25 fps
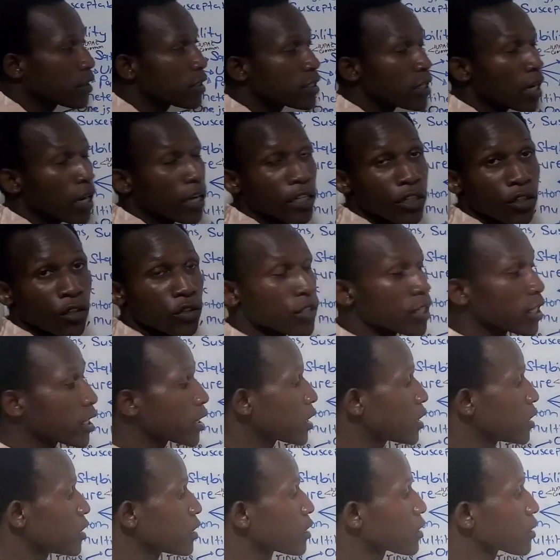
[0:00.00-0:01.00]
these are
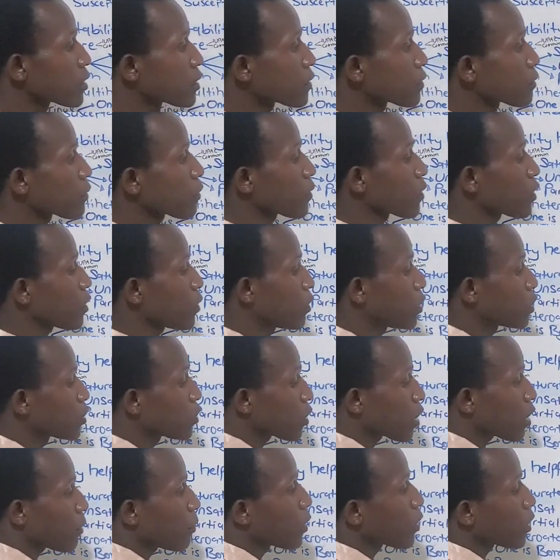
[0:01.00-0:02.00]
heterocyclics. When
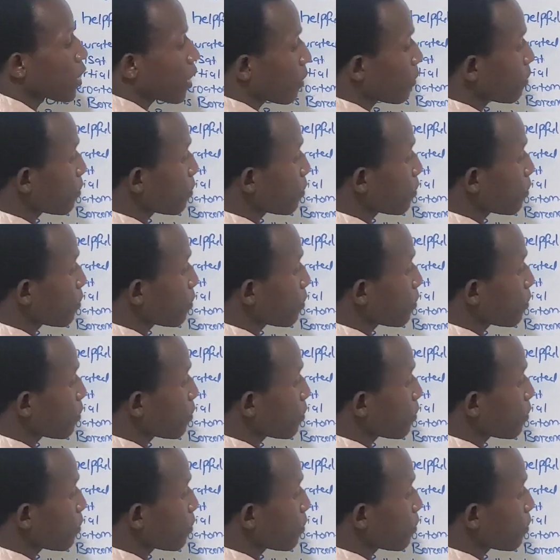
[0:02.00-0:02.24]
we talk about